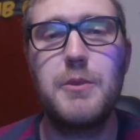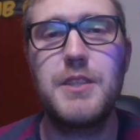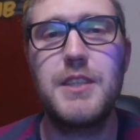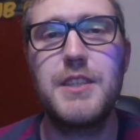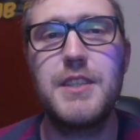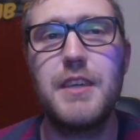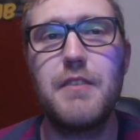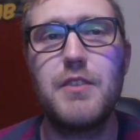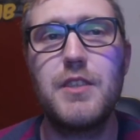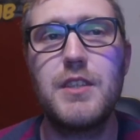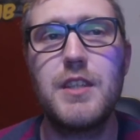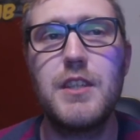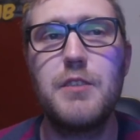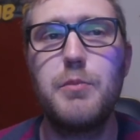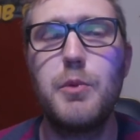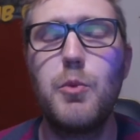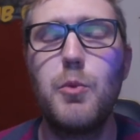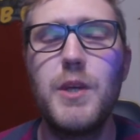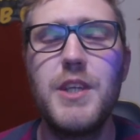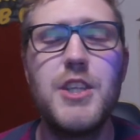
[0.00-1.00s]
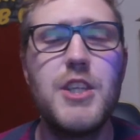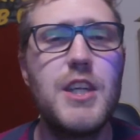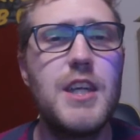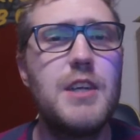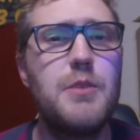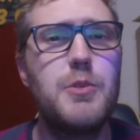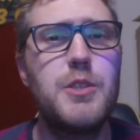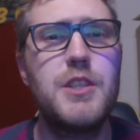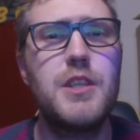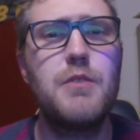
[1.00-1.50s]
it was the 70s, but which
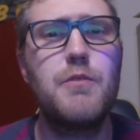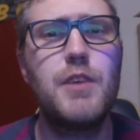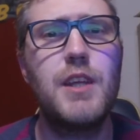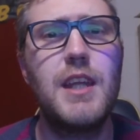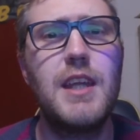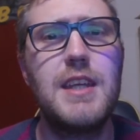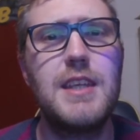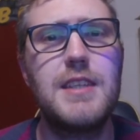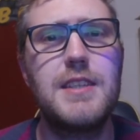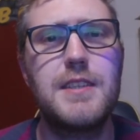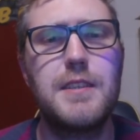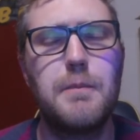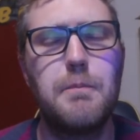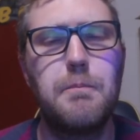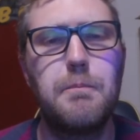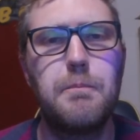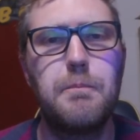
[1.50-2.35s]
year was it released?